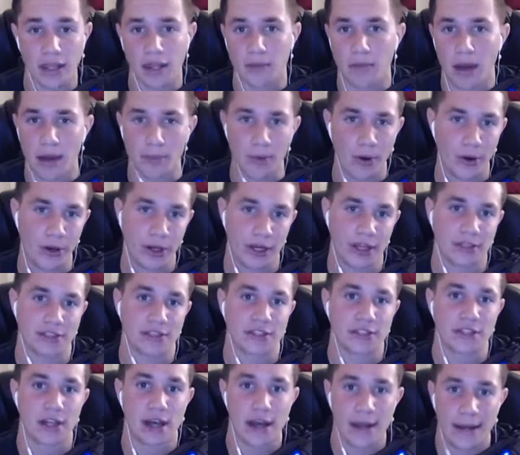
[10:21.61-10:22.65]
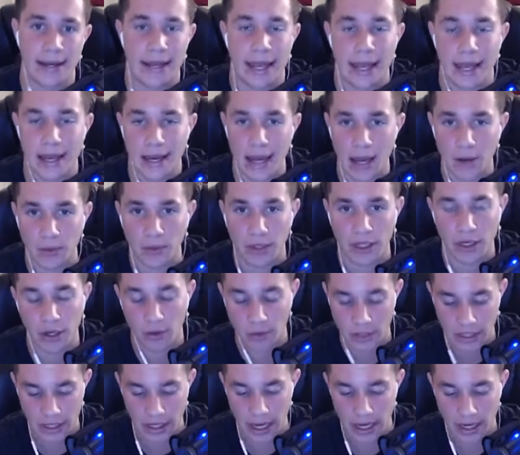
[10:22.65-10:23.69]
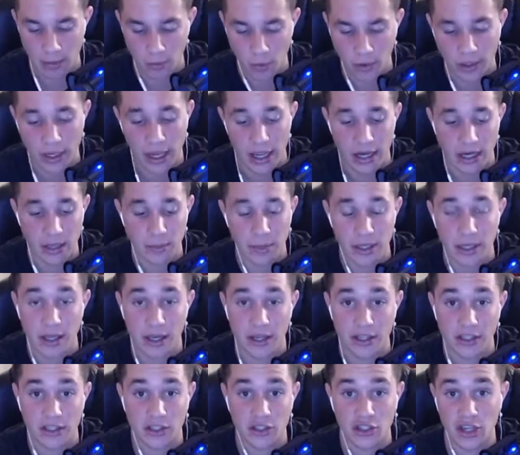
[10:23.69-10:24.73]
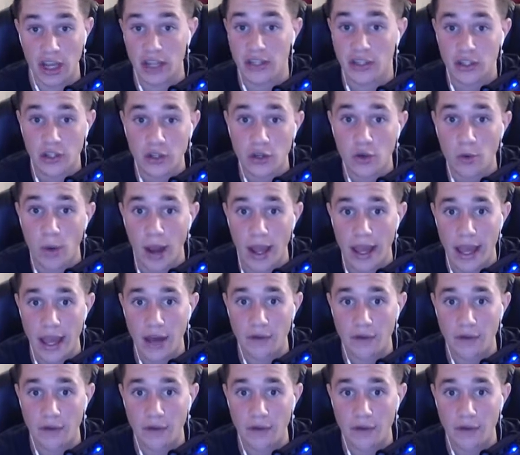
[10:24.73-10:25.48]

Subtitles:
and then my Pokedex is done, and I really don't need any more candy because Gen 2,